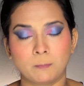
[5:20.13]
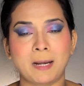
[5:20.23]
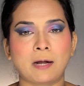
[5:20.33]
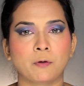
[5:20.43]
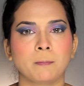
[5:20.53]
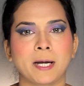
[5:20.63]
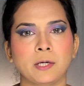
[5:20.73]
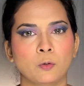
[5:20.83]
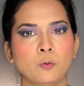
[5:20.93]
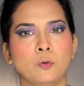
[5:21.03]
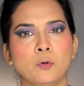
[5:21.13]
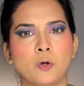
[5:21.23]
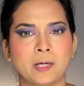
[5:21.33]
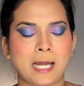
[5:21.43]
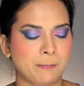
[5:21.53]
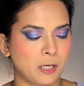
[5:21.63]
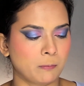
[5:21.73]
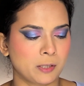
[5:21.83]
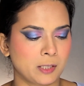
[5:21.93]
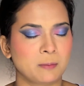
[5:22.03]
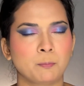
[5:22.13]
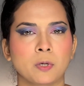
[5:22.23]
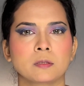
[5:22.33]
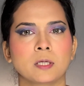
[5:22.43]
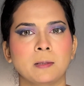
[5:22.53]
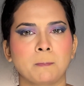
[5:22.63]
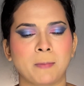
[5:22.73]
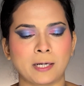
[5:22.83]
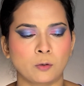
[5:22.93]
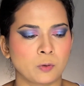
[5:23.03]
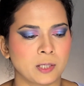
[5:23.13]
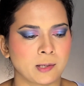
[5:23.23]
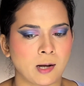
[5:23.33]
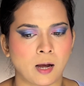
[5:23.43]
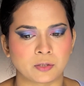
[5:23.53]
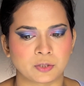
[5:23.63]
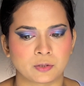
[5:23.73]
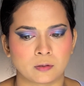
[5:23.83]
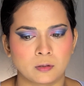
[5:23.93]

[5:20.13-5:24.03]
black one might look good on camera, but in person it might look little harsh.